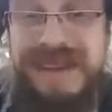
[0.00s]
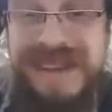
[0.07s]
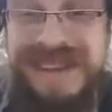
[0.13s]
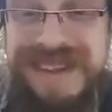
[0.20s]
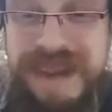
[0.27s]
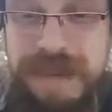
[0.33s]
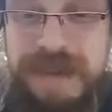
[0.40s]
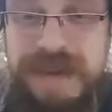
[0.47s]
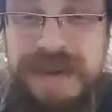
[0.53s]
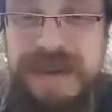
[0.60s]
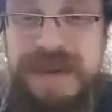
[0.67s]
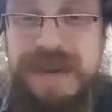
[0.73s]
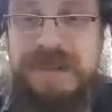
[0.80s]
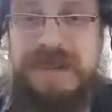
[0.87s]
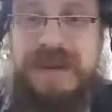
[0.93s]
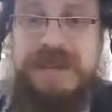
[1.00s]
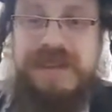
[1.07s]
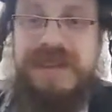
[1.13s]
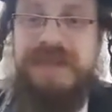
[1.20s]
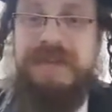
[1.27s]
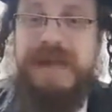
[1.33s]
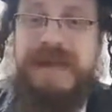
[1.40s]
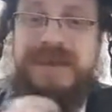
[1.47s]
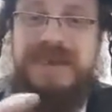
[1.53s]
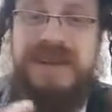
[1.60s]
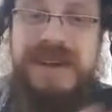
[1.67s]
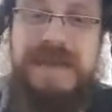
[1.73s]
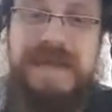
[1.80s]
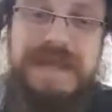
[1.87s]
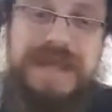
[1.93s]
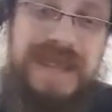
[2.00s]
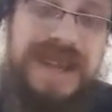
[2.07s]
number, but everything matched up.